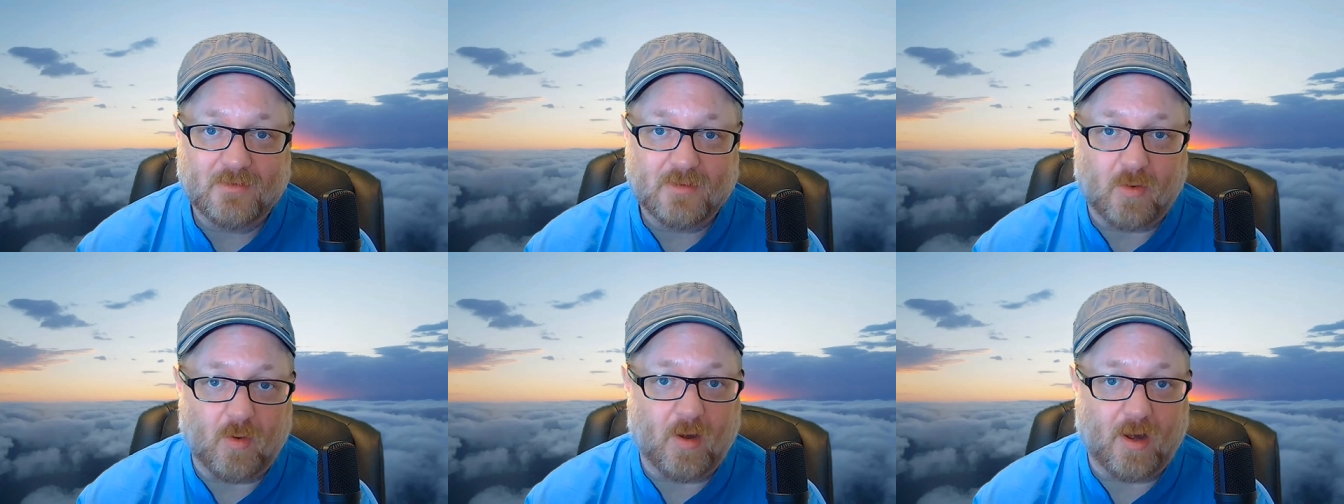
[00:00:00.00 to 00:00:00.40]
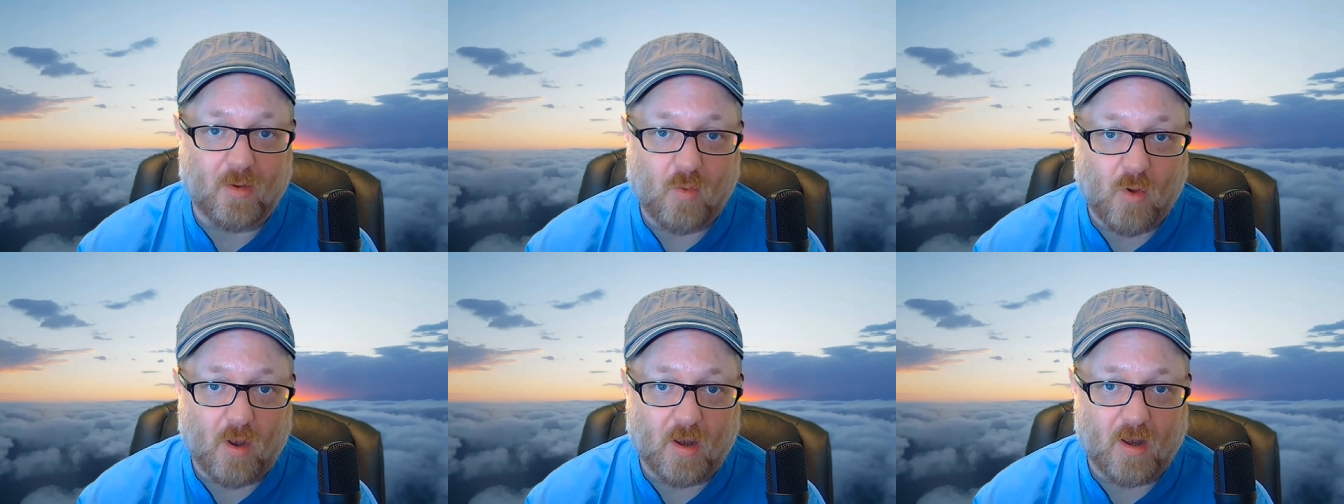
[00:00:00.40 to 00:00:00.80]
or a
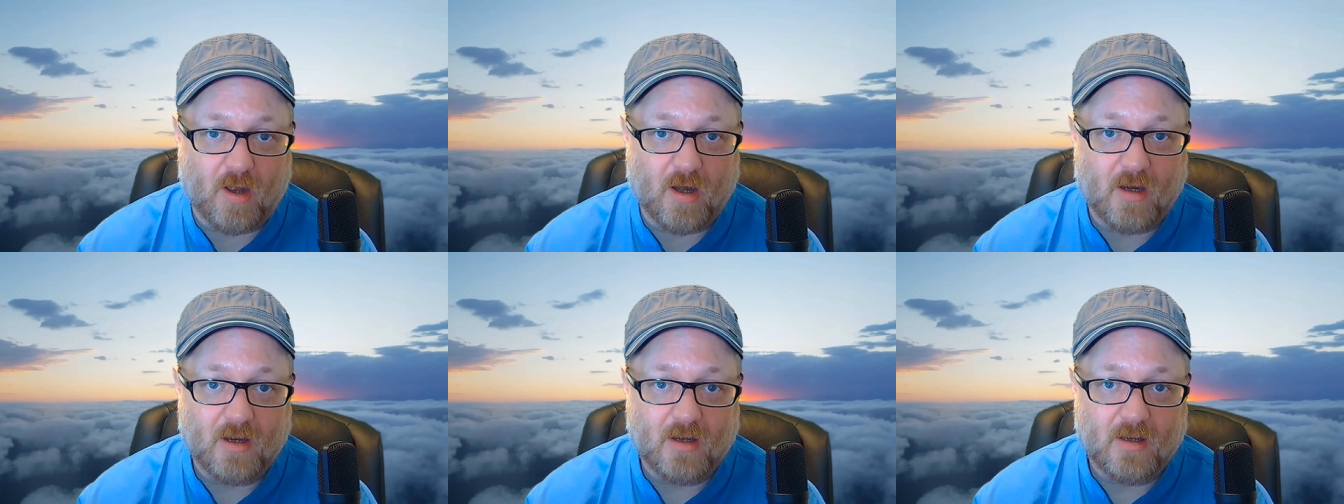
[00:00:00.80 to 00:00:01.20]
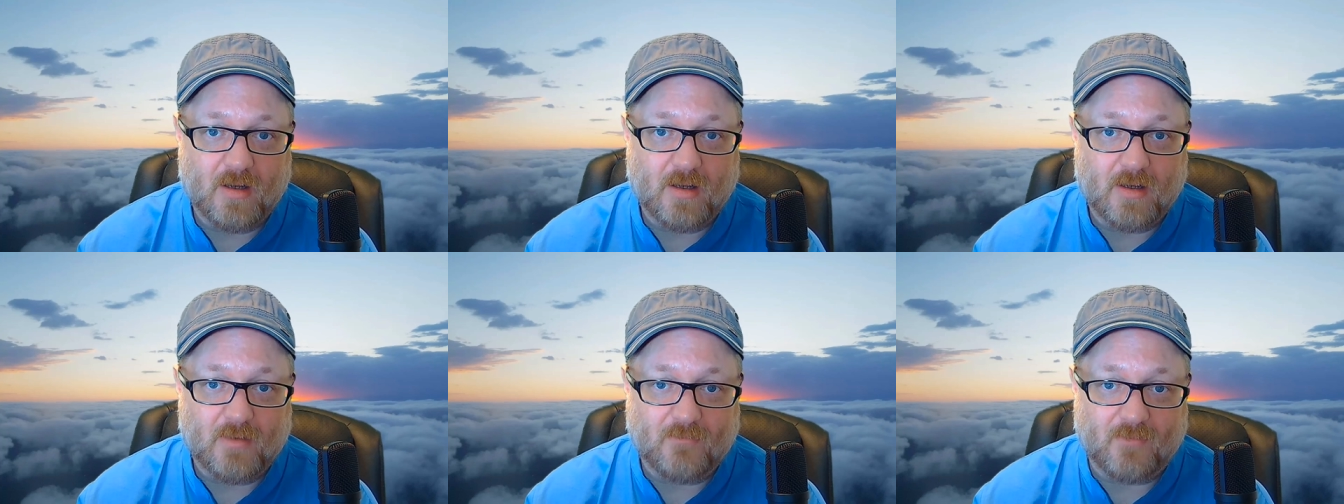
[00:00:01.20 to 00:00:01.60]
quarter
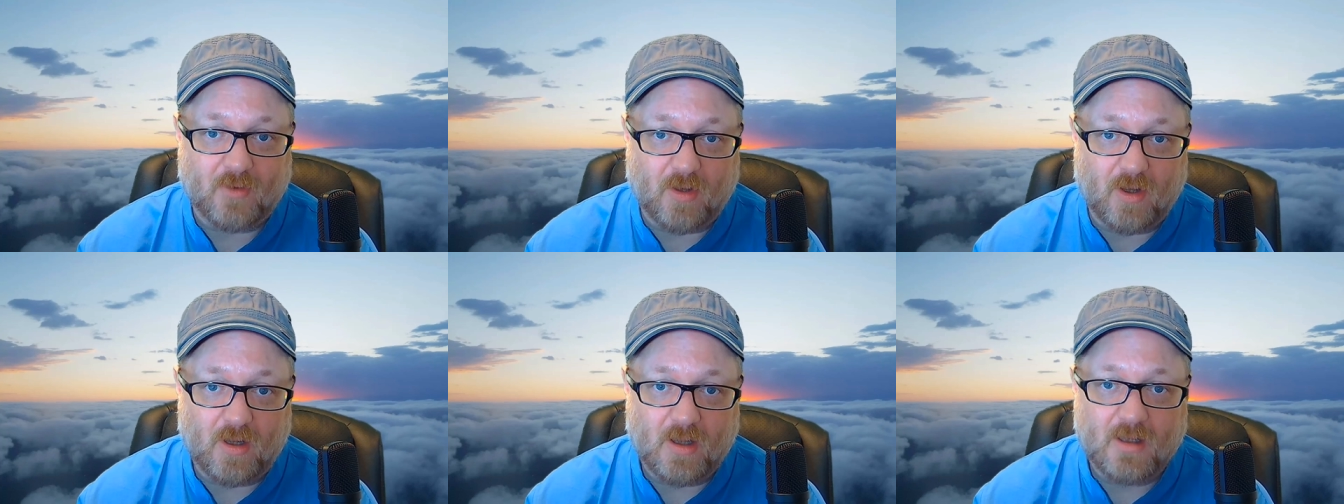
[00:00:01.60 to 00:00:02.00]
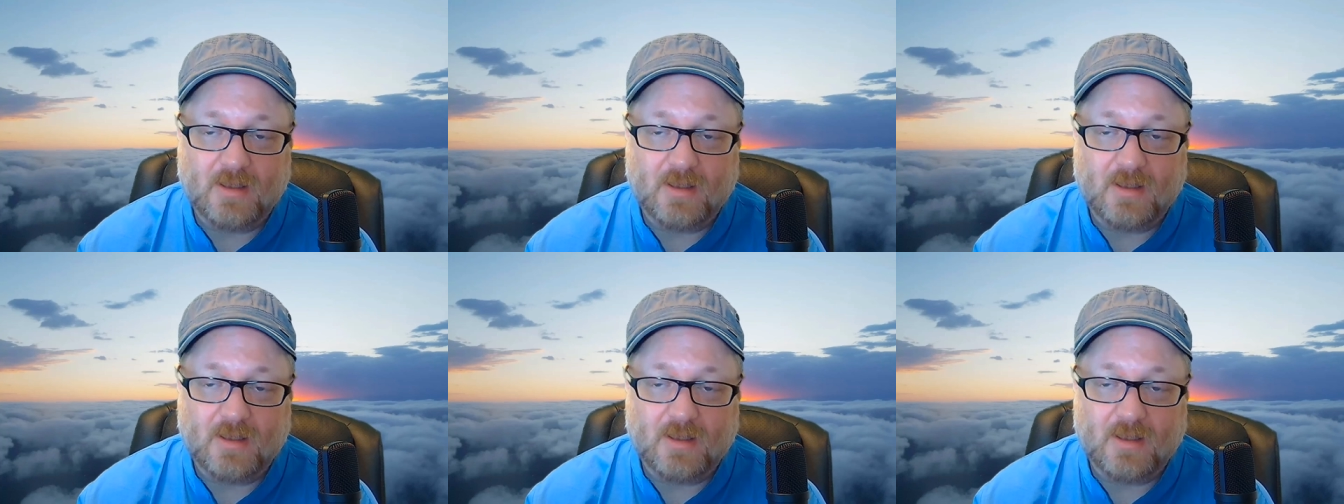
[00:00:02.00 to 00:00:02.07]
full.